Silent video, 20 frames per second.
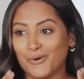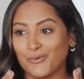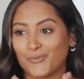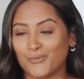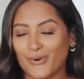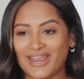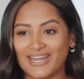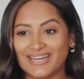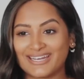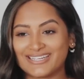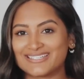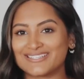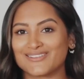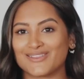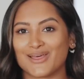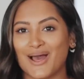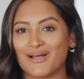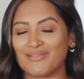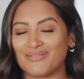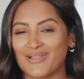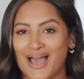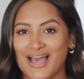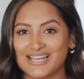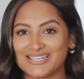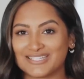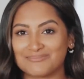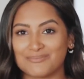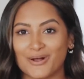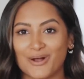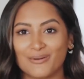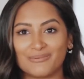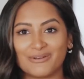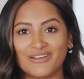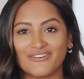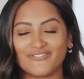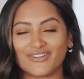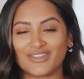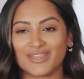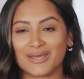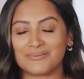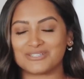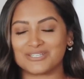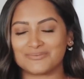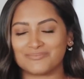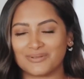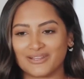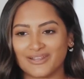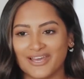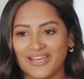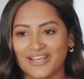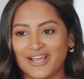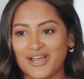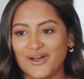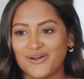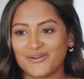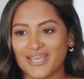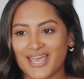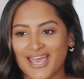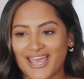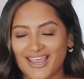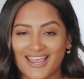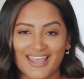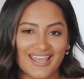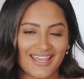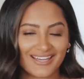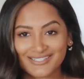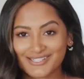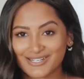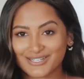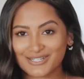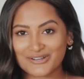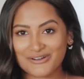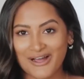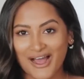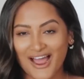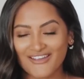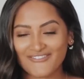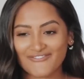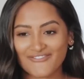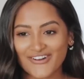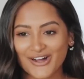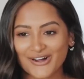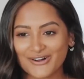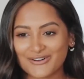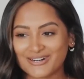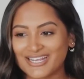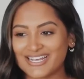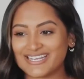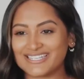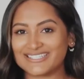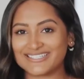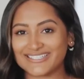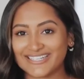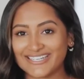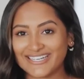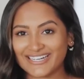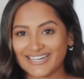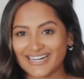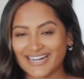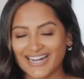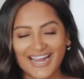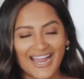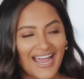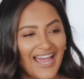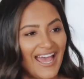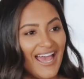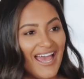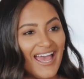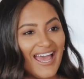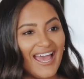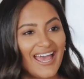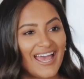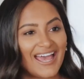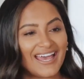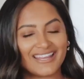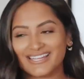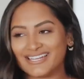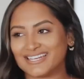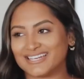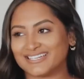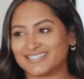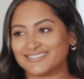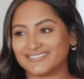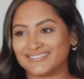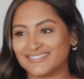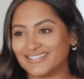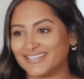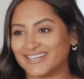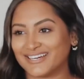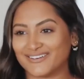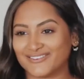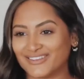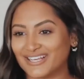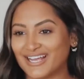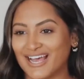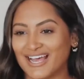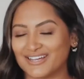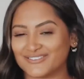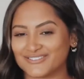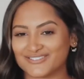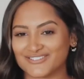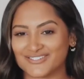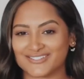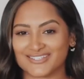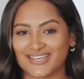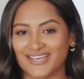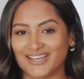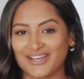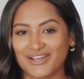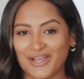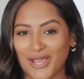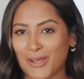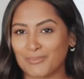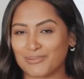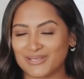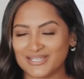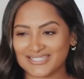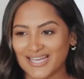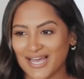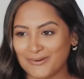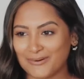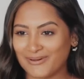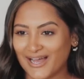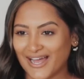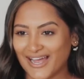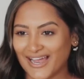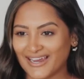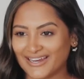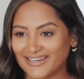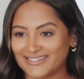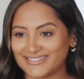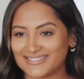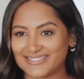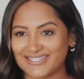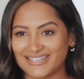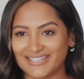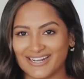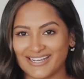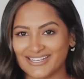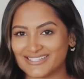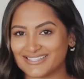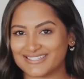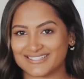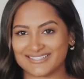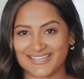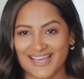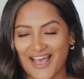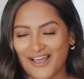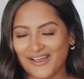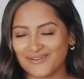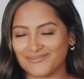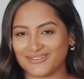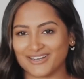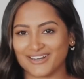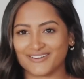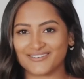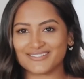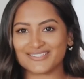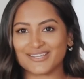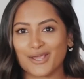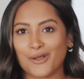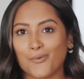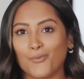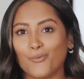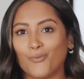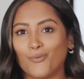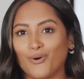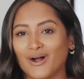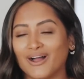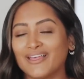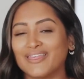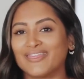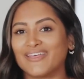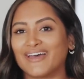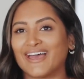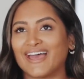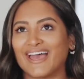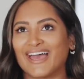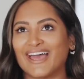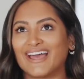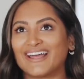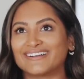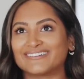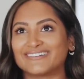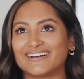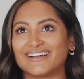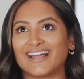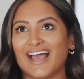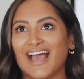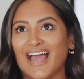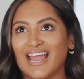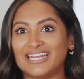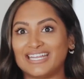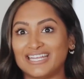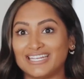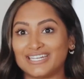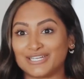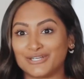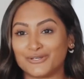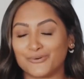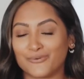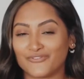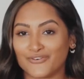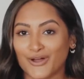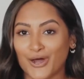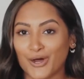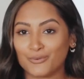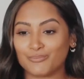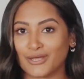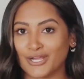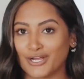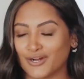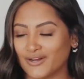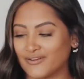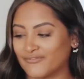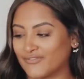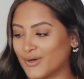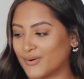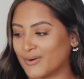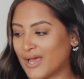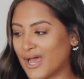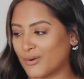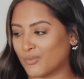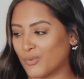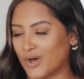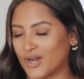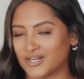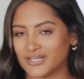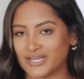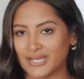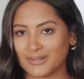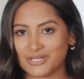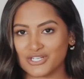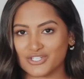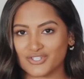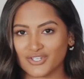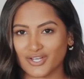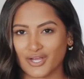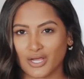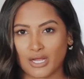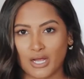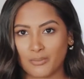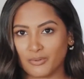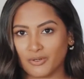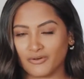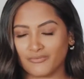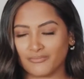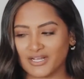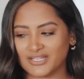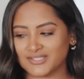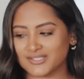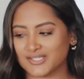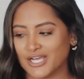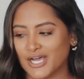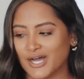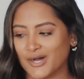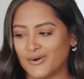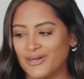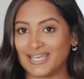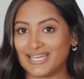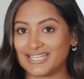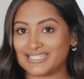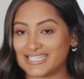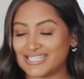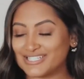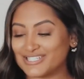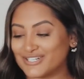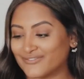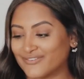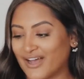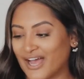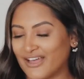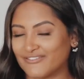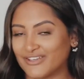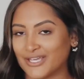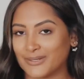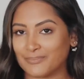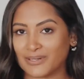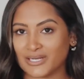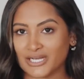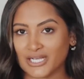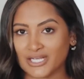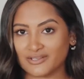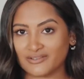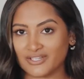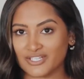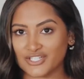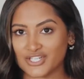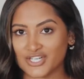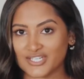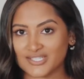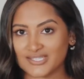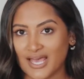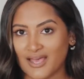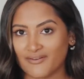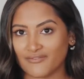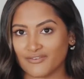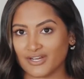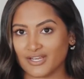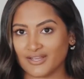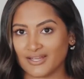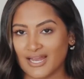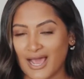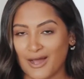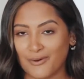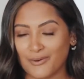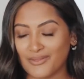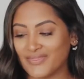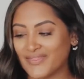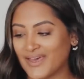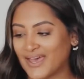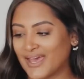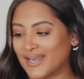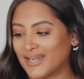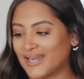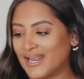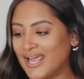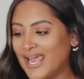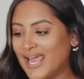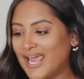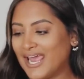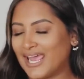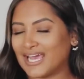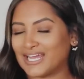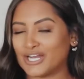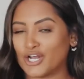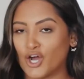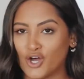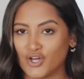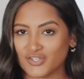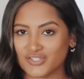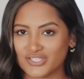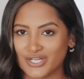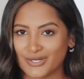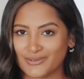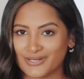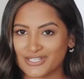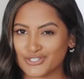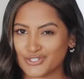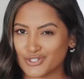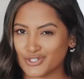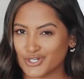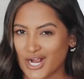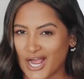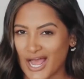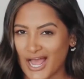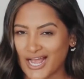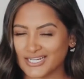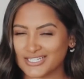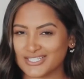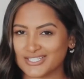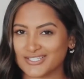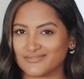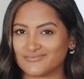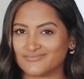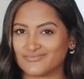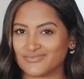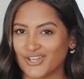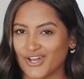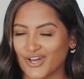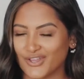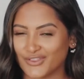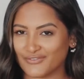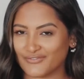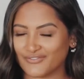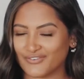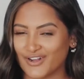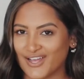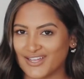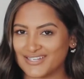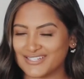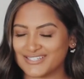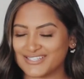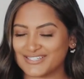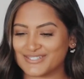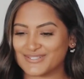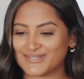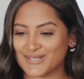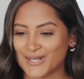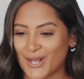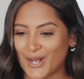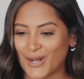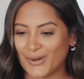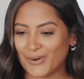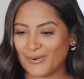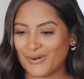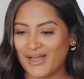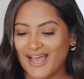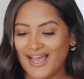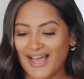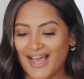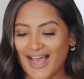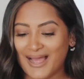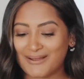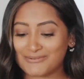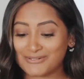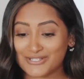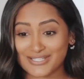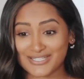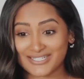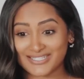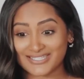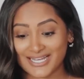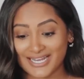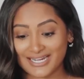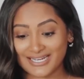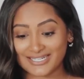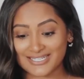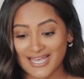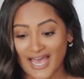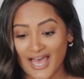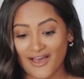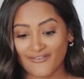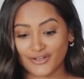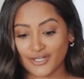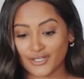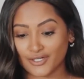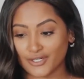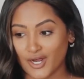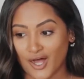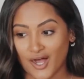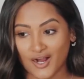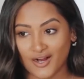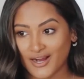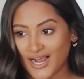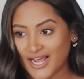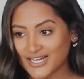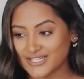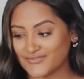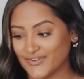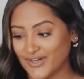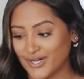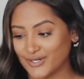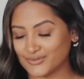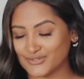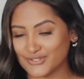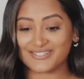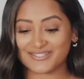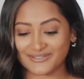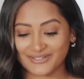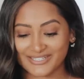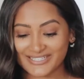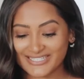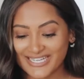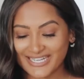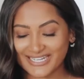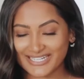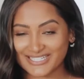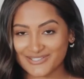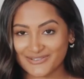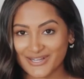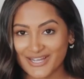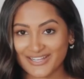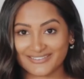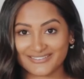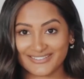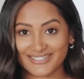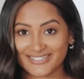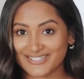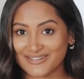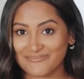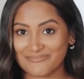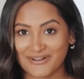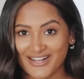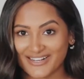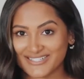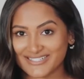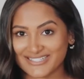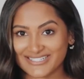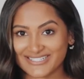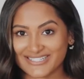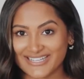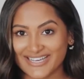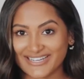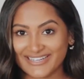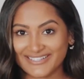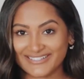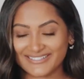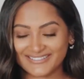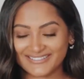waiting till that last moment for them to be like, okay, and our new iPhone is here. And then, you know, the guy was just like, okay, peace bye, see you next time. And I was like, what the heck? Like, I need a new phone. My current phone had water damage like a couple of months ago. It did survive it, but it glitches every now and then. And it also is cracked on the front. So I'm just excited to have a not cracked phone. So let's get into it. Let's unbox this thing.